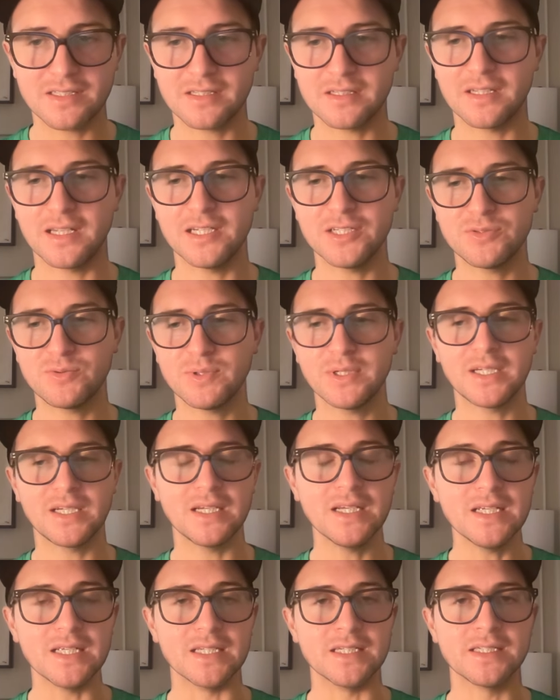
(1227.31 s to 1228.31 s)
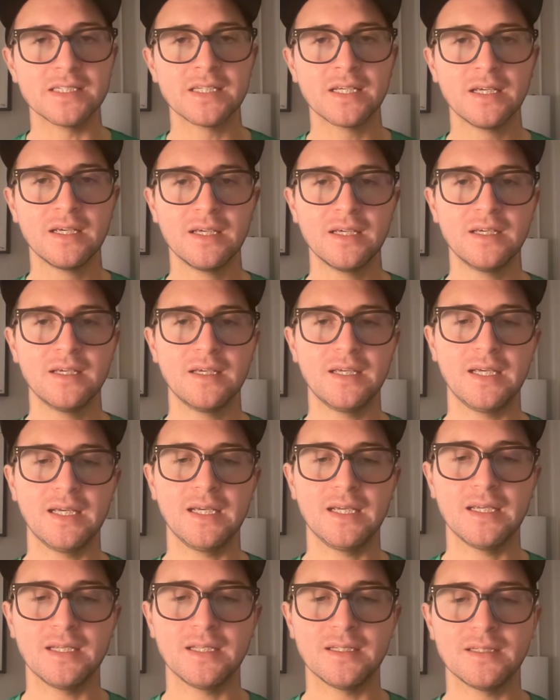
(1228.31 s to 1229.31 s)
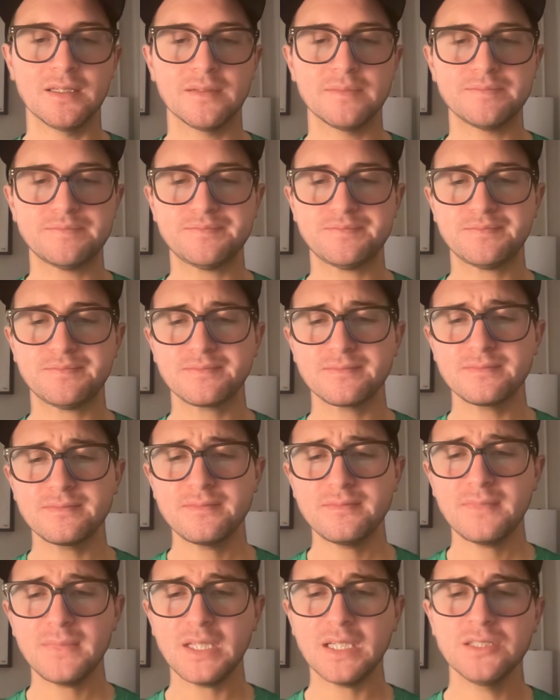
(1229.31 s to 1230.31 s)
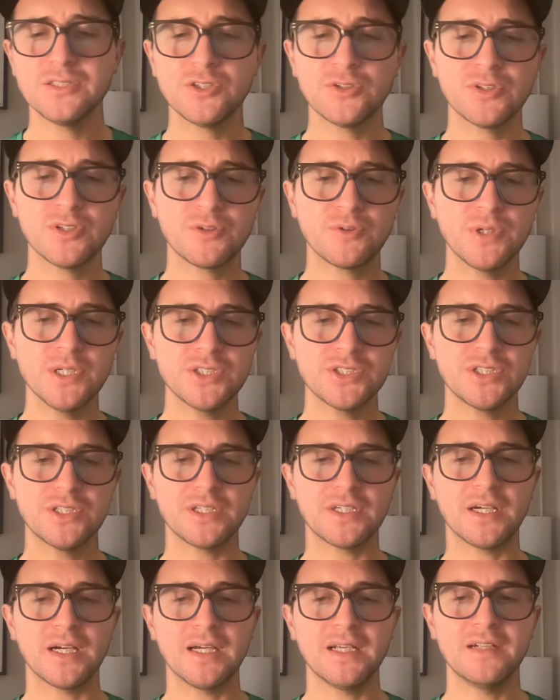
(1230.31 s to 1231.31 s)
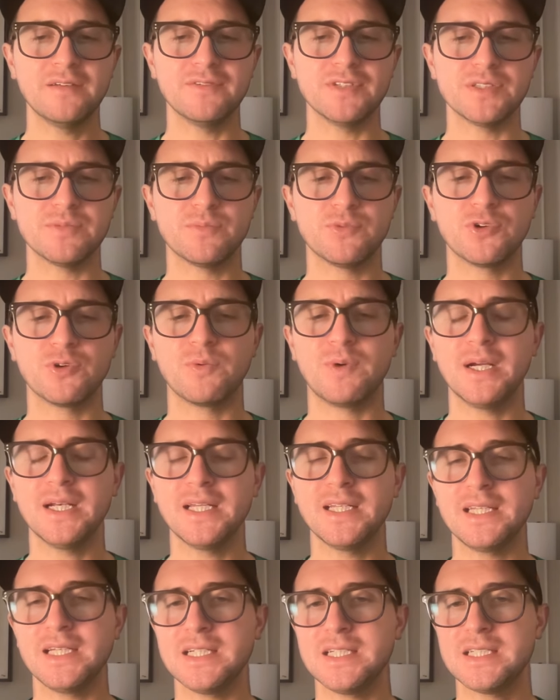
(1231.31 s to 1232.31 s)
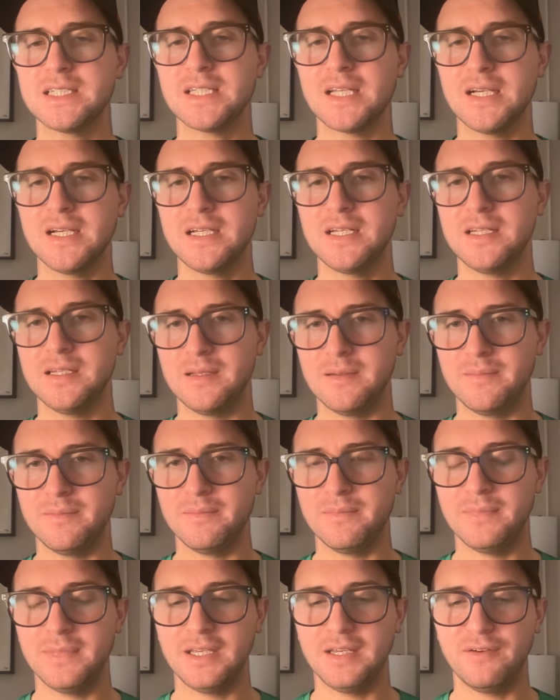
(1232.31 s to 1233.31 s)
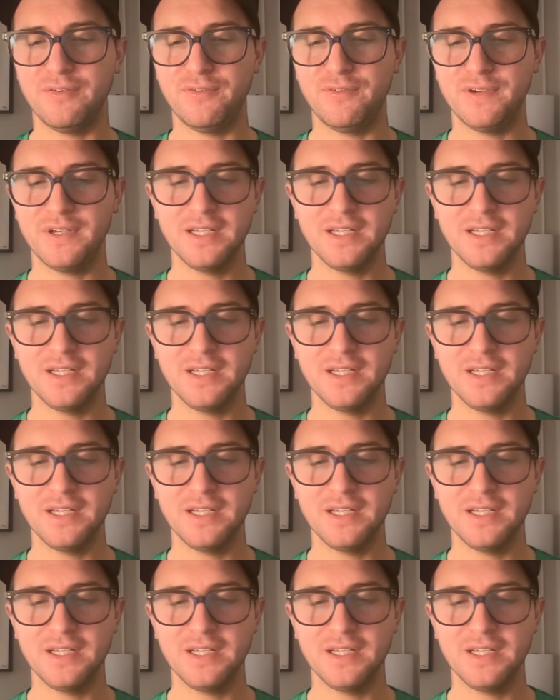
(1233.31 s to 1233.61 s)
That's what he is. And so the question kind of is more, why did they sign him if